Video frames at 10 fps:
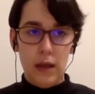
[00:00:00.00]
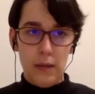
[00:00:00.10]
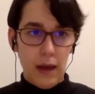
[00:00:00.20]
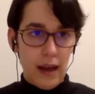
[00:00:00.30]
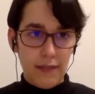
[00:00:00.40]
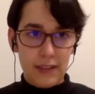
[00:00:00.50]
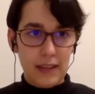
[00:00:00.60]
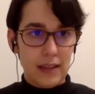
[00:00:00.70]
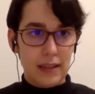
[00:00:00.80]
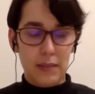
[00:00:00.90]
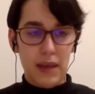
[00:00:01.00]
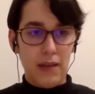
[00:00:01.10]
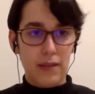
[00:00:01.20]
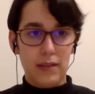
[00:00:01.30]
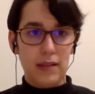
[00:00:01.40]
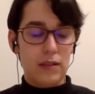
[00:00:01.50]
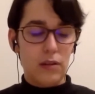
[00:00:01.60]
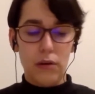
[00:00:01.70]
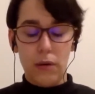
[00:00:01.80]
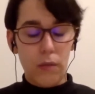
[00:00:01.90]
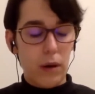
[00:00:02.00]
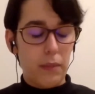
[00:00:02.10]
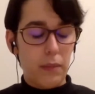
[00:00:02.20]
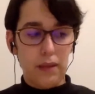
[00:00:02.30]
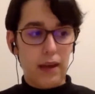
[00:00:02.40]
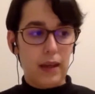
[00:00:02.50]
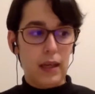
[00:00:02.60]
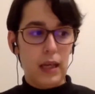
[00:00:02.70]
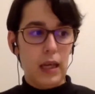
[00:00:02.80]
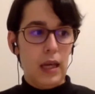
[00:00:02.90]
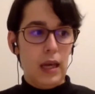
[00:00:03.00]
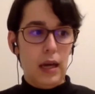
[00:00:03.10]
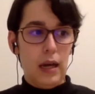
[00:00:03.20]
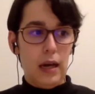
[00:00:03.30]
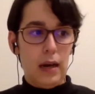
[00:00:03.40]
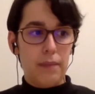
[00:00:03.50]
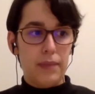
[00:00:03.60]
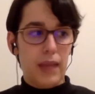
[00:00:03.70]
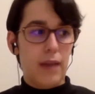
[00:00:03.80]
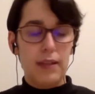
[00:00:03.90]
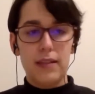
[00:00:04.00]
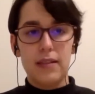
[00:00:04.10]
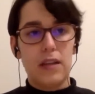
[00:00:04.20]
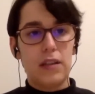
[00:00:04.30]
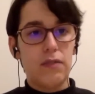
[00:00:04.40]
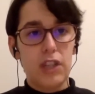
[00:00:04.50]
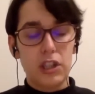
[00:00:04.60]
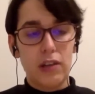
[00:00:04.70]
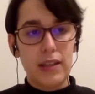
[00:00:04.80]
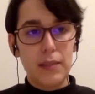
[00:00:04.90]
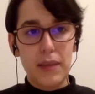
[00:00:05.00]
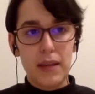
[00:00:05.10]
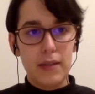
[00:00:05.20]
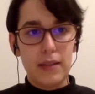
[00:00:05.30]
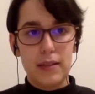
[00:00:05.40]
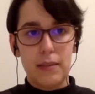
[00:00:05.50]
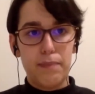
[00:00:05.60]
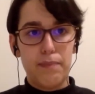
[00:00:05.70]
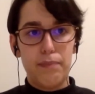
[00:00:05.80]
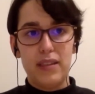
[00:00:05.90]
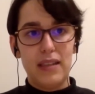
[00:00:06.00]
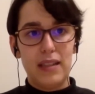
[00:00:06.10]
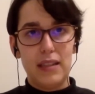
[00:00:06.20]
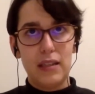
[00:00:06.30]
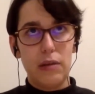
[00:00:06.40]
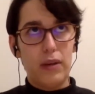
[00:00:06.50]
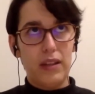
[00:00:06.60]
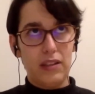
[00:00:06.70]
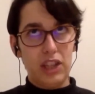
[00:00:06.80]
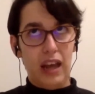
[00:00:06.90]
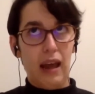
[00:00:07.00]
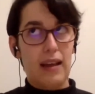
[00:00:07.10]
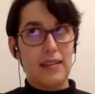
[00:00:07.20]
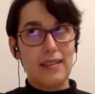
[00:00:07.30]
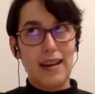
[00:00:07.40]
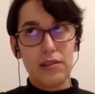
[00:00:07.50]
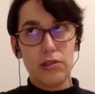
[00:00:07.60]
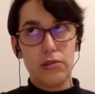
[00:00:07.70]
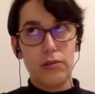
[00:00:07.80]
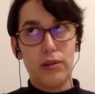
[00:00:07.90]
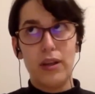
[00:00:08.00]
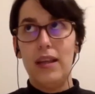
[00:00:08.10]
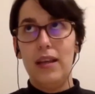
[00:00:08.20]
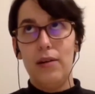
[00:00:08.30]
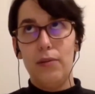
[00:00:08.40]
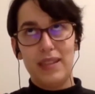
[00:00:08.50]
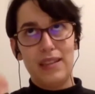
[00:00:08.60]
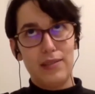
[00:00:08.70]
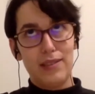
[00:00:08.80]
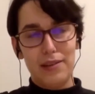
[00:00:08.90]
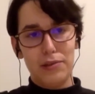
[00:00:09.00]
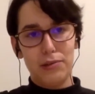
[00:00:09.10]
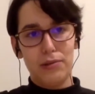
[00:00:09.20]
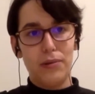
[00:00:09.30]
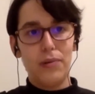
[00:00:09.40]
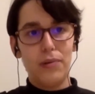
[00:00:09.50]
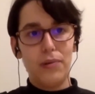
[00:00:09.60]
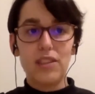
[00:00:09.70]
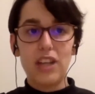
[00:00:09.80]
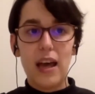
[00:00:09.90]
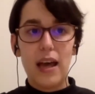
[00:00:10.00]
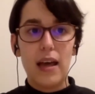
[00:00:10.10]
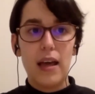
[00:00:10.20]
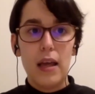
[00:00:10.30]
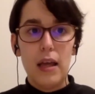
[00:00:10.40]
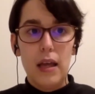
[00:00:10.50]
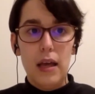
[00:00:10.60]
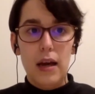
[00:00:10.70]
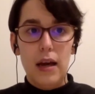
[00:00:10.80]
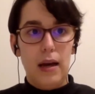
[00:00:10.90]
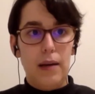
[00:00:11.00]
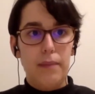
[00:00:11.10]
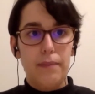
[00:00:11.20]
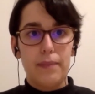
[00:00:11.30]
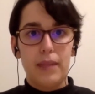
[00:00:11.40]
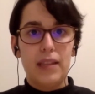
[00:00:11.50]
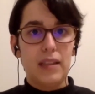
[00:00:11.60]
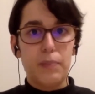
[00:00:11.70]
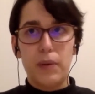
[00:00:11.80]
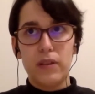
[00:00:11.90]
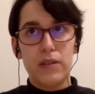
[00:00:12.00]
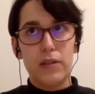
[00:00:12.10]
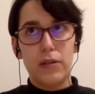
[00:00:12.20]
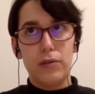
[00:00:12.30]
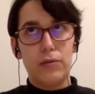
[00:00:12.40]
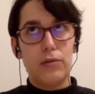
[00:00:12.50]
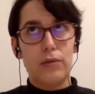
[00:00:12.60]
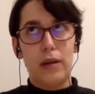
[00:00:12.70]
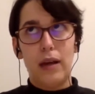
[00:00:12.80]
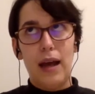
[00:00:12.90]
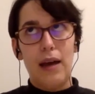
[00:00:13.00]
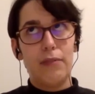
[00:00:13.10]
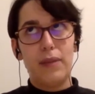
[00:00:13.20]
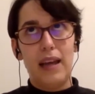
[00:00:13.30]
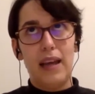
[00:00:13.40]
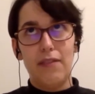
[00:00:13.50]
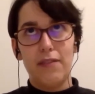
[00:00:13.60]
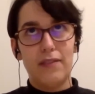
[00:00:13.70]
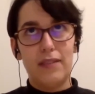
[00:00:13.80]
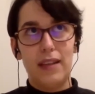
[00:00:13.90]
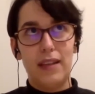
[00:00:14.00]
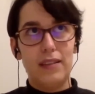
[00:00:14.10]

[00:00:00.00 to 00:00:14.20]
having that experience. And so one might think um, having a certain visual experience that presents you with a chair is actual or presents is actual with a chair. Um, disposes you to have a belief that,